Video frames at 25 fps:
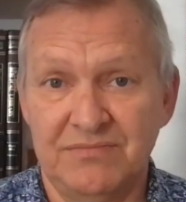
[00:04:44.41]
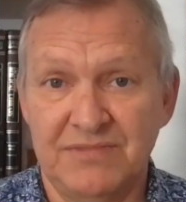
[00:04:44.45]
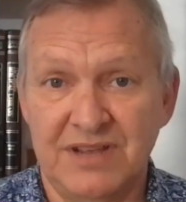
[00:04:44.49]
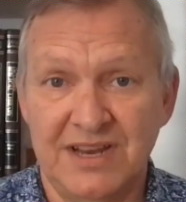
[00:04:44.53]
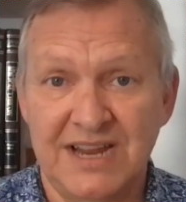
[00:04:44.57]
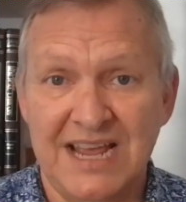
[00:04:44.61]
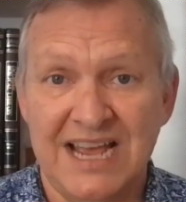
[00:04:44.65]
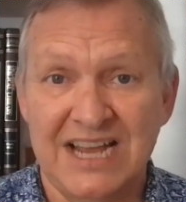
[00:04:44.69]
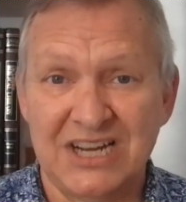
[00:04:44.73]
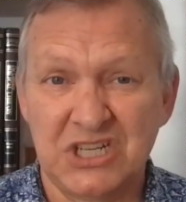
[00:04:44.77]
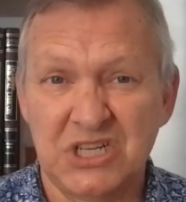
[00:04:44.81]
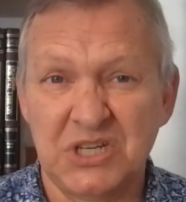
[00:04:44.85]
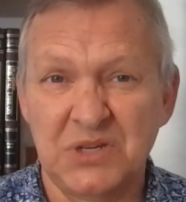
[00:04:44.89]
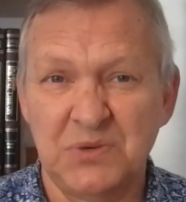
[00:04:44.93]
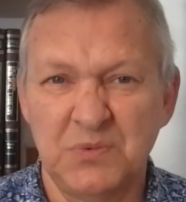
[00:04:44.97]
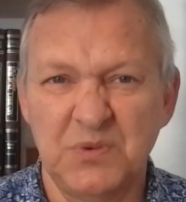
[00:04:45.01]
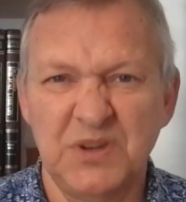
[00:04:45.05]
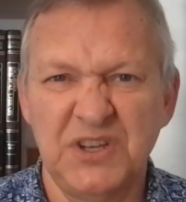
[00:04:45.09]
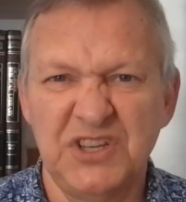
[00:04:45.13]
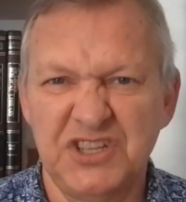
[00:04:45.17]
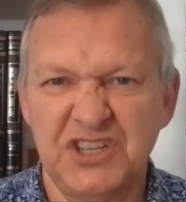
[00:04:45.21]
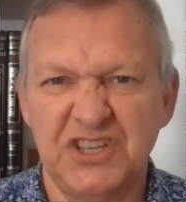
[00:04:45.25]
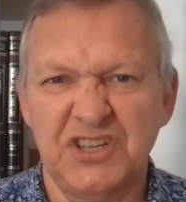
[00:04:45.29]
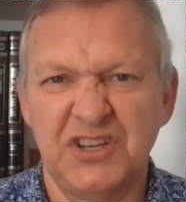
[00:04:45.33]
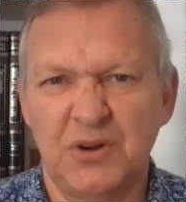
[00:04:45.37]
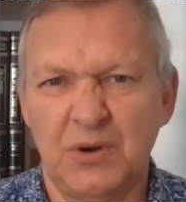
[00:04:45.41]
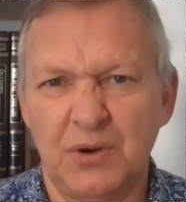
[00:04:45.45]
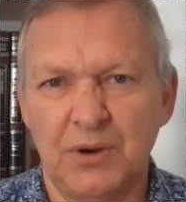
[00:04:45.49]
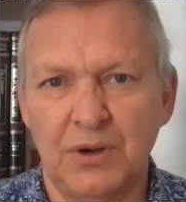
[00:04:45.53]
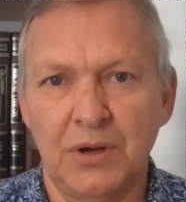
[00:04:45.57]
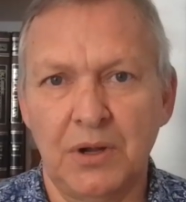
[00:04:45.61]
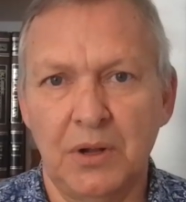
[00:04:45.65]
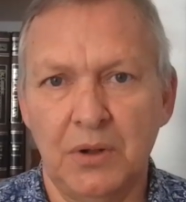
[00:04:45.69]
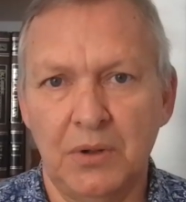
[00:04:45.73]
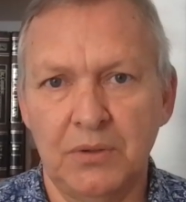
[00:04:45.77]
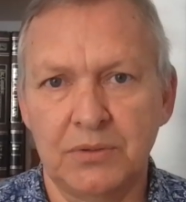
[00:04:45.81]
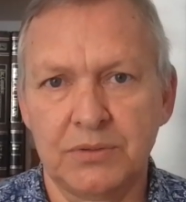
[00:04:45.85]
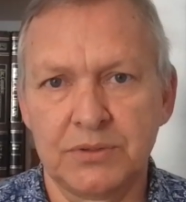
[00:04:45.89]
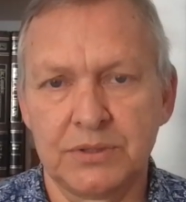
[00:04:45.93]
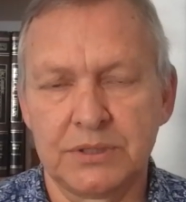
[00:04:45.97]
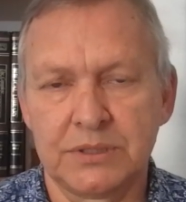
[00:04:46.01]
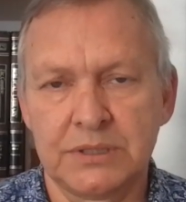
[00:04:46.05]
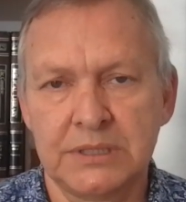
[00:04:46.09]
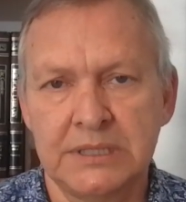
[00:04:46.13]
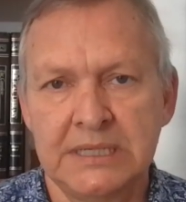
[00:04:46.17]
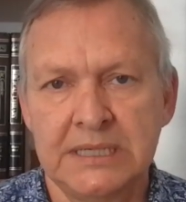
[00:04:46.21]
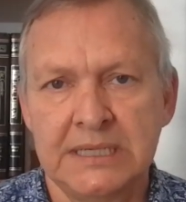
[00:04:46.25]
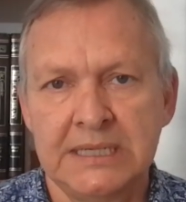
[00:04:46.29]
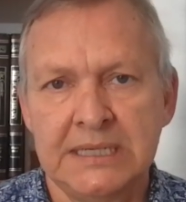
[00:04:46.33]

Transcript: and actually reaching our goals.